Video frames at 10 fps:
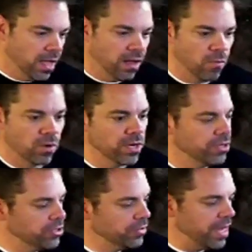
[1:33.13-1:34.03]
All we're going
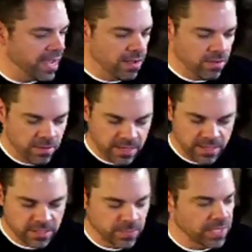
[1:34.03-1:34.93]
to do now
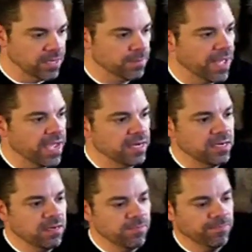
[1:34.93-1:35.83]
is begin
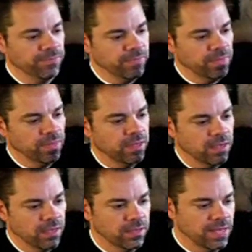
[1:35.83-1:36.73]
painting
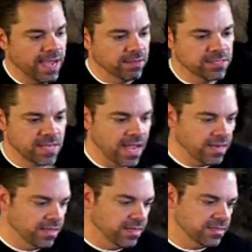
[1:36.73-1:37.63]
the outside
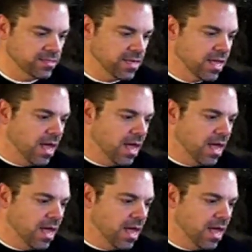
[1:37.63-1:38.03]
of this.